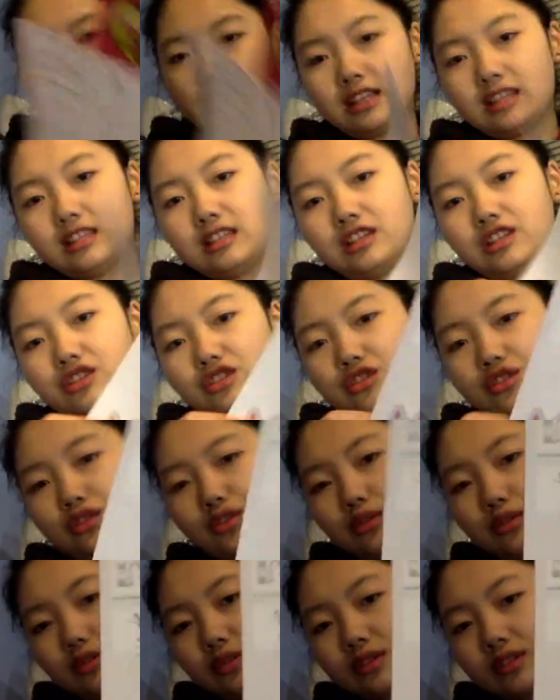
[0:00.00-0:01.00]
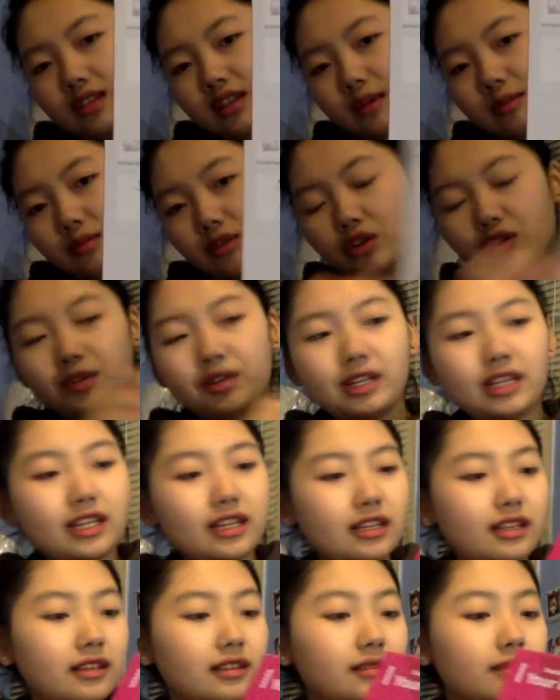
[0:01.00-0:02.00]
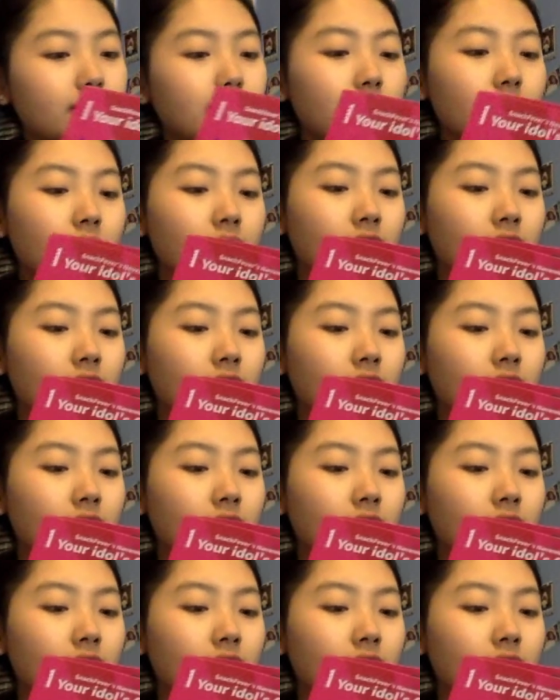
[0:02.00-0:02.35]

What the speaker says: they teach you some Korean